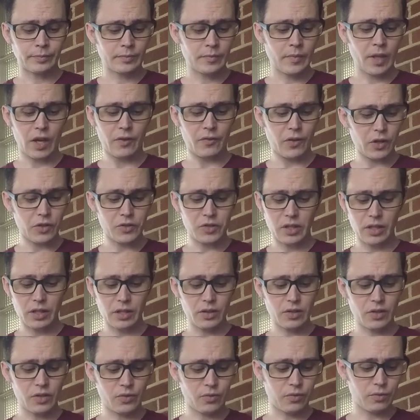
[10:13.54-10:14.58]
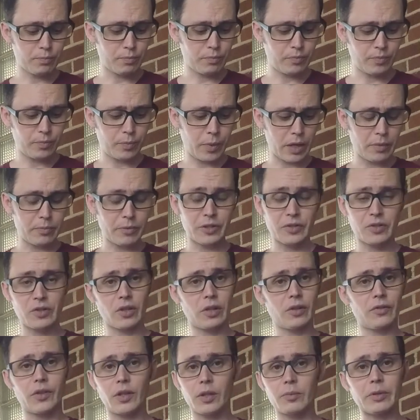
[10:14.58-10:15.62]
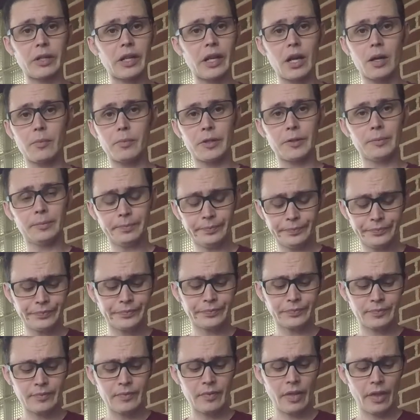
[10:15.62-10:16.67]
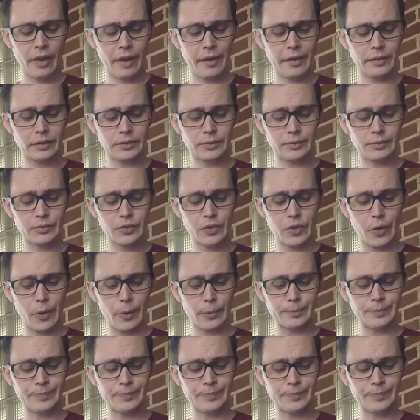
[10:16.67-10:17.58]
if I was eating this by myself, I'd be happy. So,